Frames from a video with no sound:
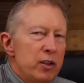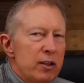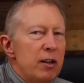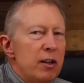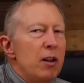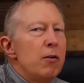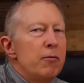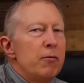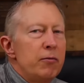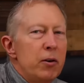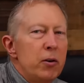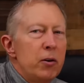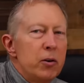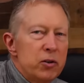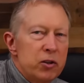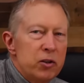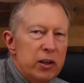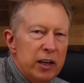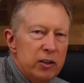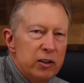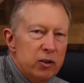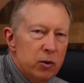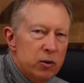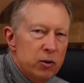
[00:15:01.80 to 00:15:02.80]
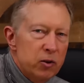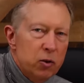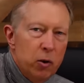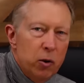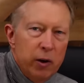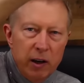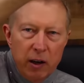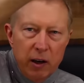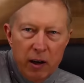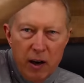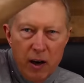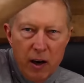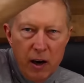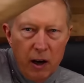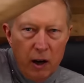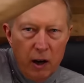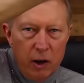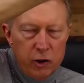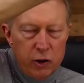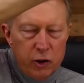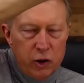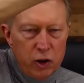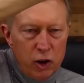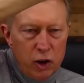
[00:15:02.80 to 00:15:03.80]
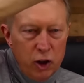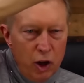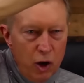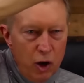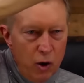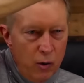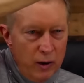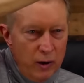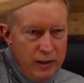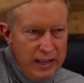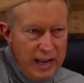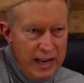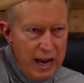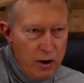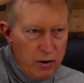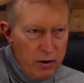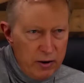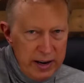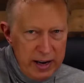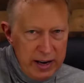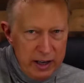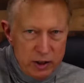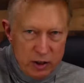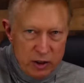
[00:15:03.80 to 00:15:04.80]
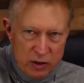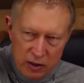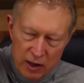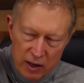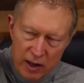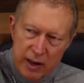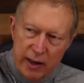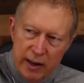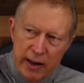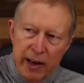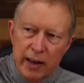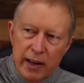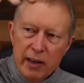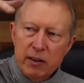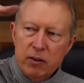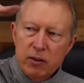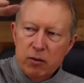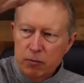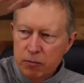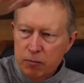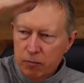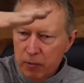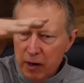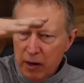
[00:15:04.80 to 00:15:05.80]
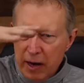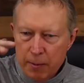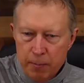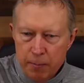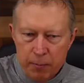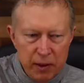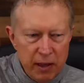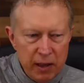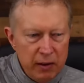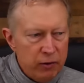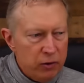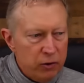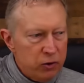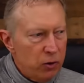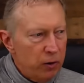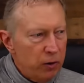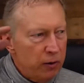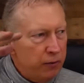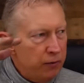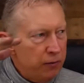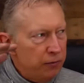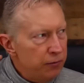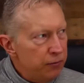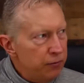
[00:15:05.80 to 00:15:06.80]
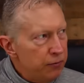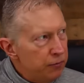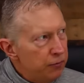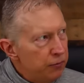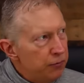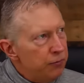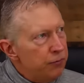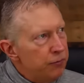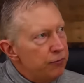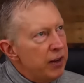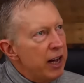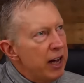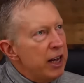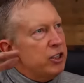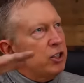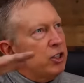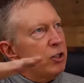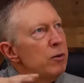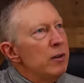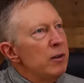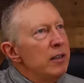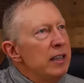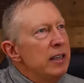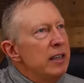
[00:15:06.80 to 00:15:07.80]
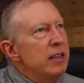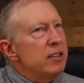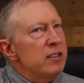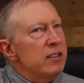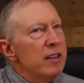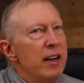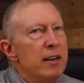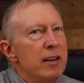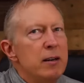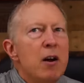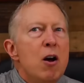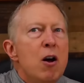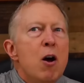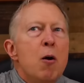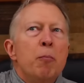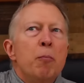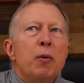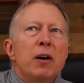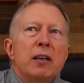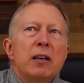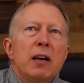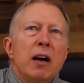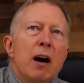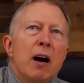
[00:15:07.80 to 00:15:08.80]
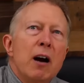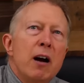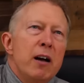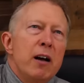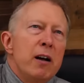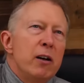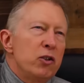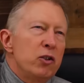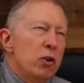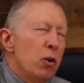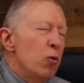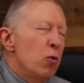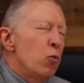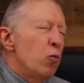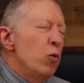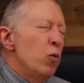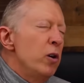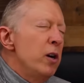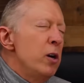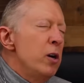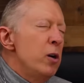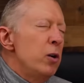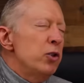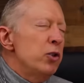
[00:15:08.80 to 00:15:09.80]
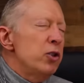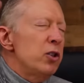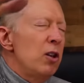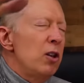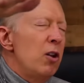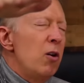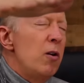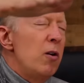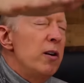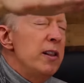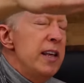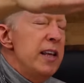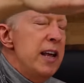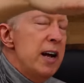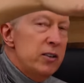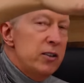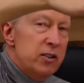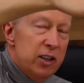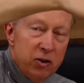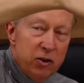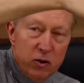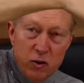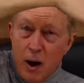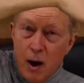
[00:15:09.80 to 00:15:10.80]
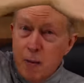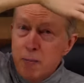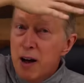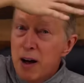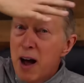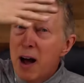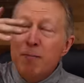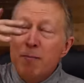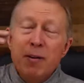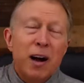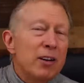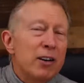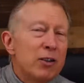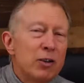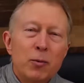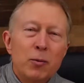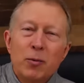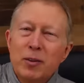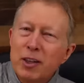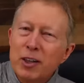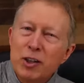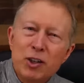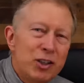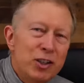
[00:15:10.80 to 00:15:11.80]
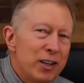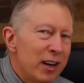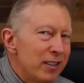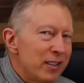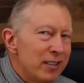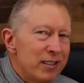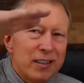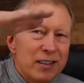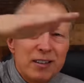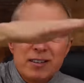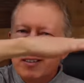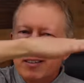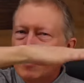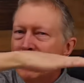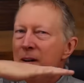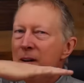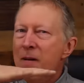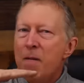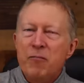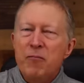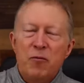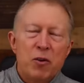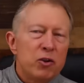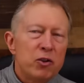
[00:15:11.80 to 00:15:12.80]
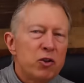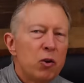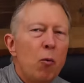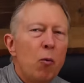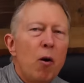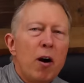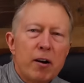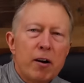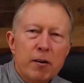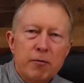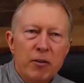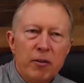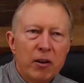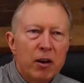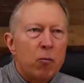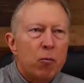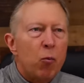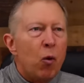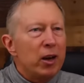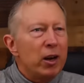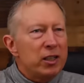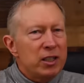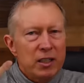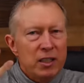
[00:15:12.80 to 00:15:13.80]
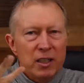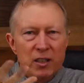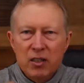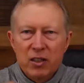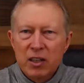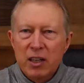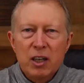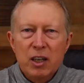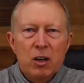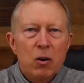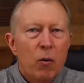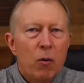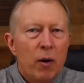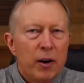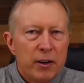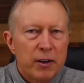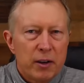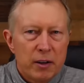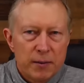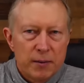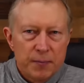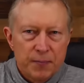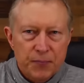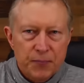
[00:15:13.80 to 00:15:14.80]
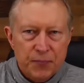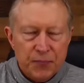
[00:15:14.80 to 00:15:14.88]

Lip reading: slow, folks. Okay, so it's going slow on the outer edges, and it's, I believe it was going faster on the inside, but it's going real slow on the outside. So I'm not doing this justice. There's a water funnel. I'm watching the city go under.